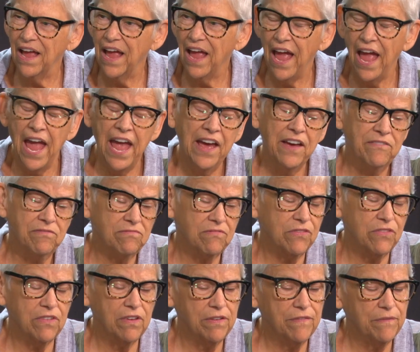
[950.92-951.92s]
And
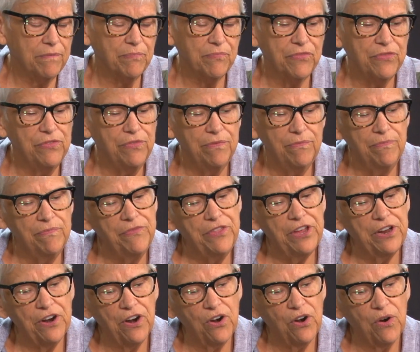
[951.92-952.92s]

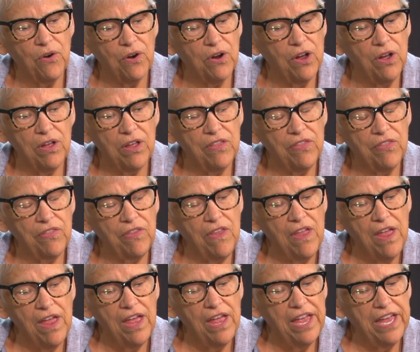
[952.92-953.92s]
they're,
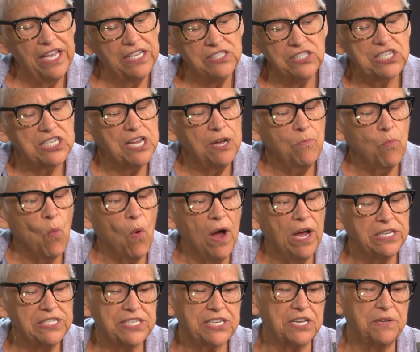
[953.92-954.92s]
in some
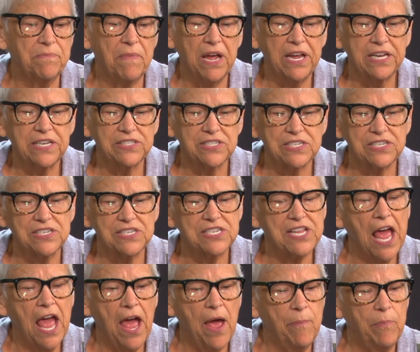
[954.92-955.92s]
ways, can make us as
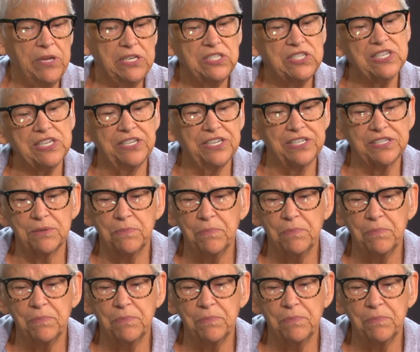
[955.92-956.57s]
happy seeing